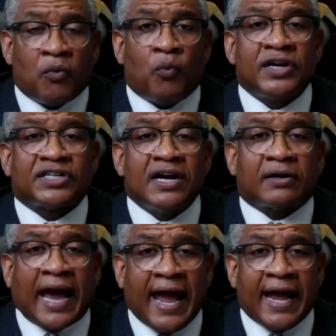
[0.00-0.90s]
We still
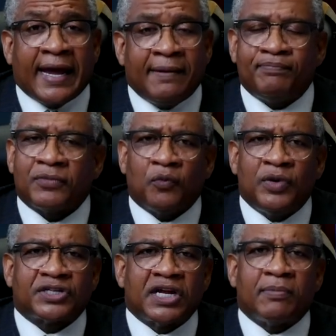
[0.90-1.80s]
came,
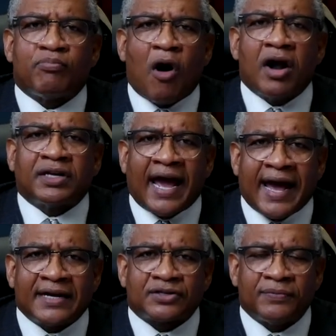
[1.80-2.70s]
we still
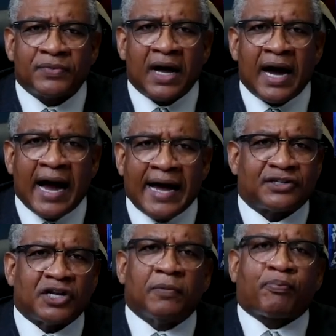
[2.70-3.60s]
broadcast, I
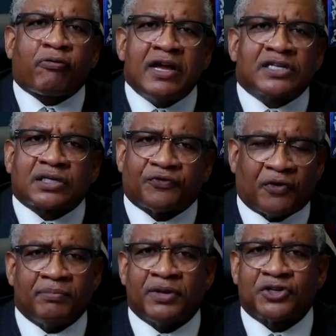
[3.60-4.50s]
still preached
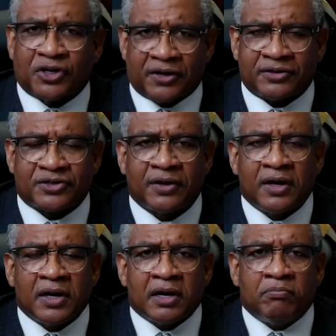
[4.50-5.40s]
from the church,
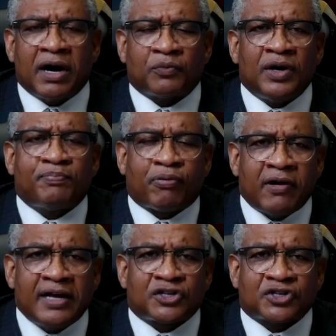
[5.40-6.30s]
but we
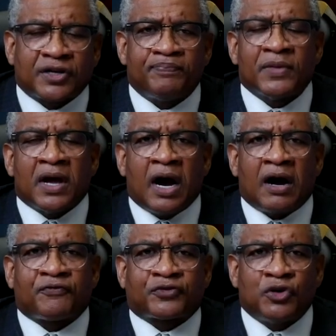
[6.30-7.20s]
preached of
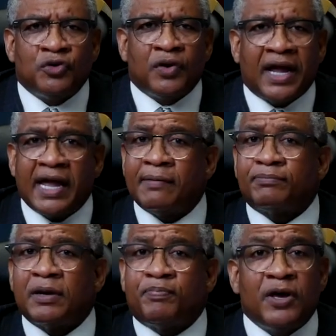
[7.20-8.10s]
uh, to
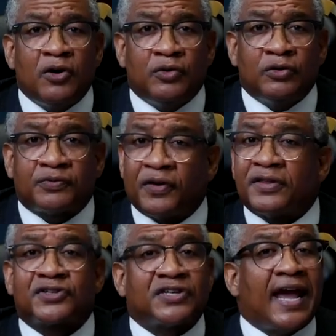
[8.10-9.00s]
empty pews, for
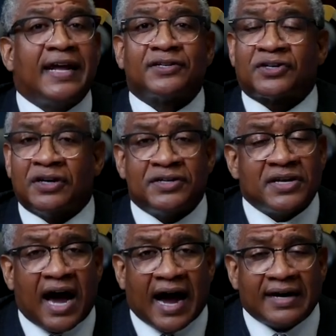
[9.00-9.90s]
the saints could
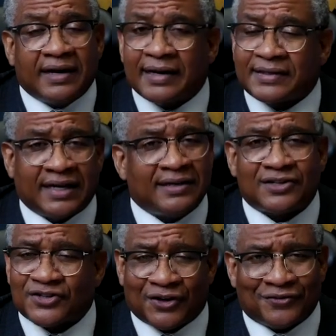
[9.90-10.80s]
not
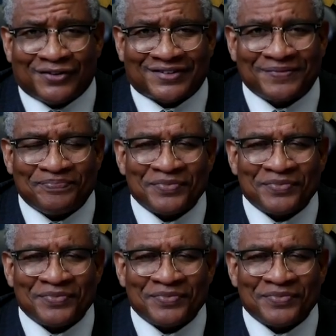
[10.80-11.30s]
attend service.